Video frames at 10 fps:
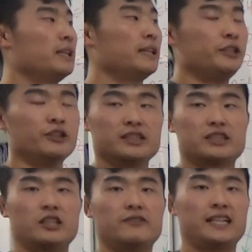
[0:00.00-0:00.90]
in
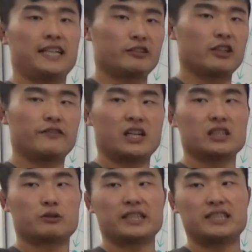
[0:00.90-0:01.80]
units of electron
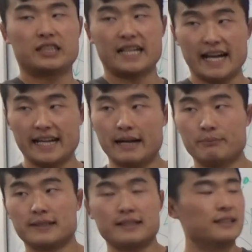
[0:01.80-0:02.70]
volts, which can
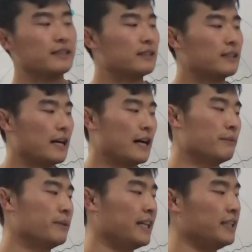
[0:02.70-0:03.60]
happen,
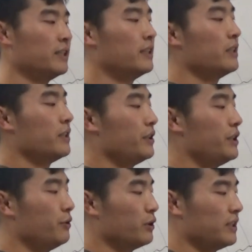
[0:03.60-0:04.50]
then
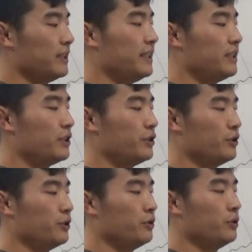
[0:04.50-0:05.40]
you wouldn't need
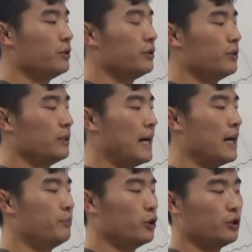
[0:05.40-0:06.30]
to
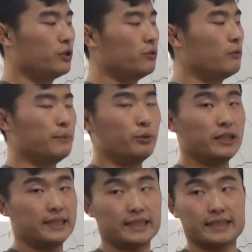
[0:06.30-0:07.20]
put
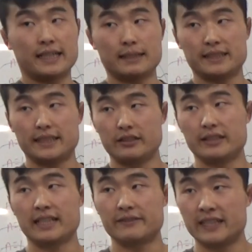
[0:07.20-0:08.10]
1.6 times 10 to
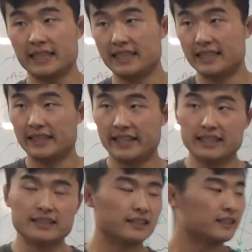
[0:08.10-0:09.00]
the negative 19 in
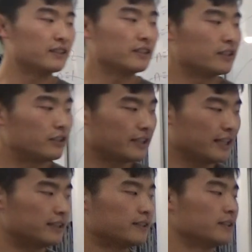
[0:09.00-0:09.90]
there.
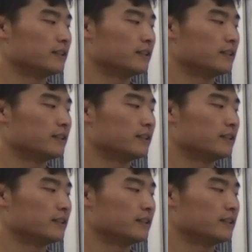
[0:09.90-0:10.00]
Okay,